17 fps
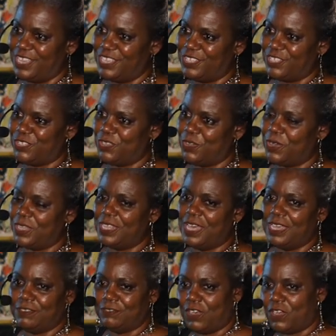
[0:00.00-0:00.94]
So a
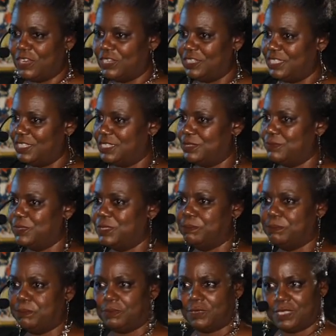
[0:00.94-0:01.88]
lot of artists would
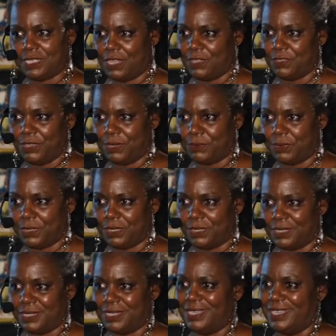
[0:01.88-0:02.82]
sell their
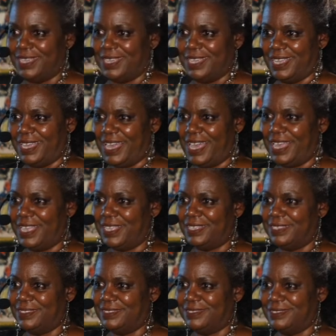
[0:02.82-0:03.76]
work
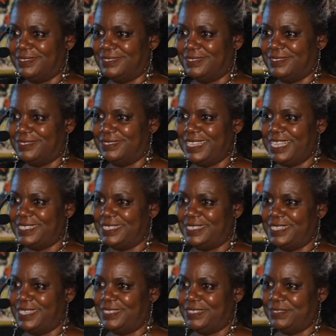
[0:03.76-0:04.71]
and that's
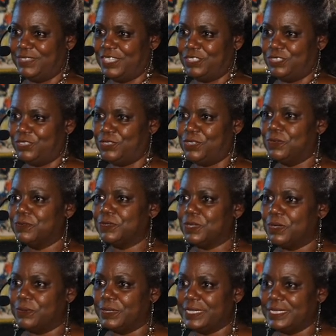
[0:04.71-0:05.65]
the end of it. You don't
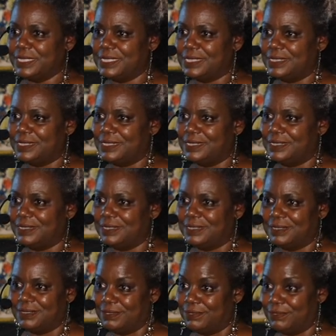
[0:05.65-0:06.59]
know where it's
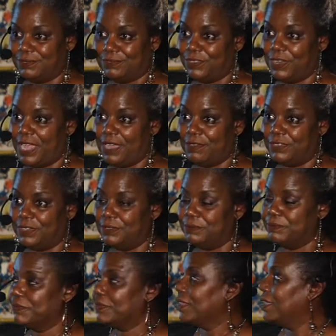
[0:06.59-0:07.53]
forever.
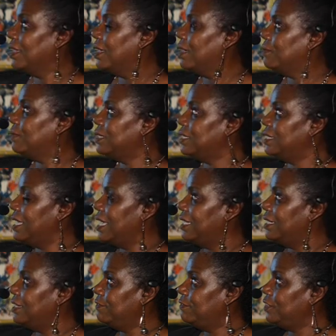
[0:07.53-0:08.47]
With an
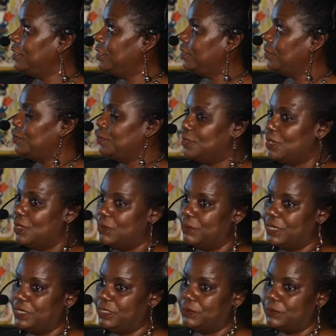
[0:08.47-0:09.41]
NFT, you know
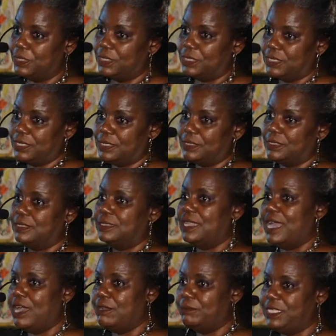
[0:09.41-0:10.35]
where your work is,
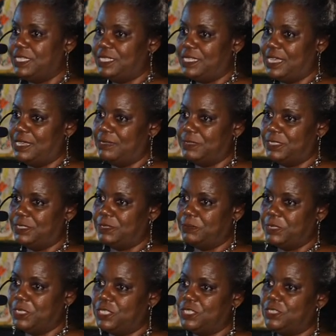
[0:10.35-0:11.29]
how many times it's
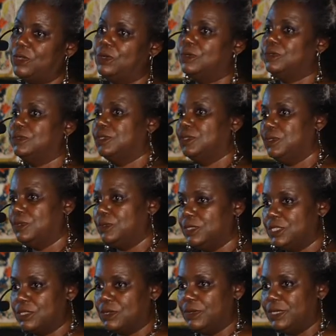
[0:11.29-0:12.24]
been sold, who
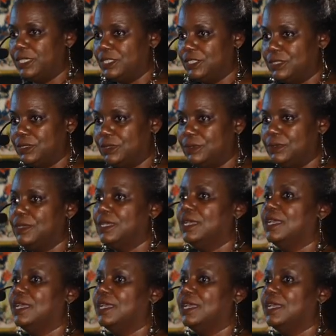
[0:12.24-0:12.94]
it's going to,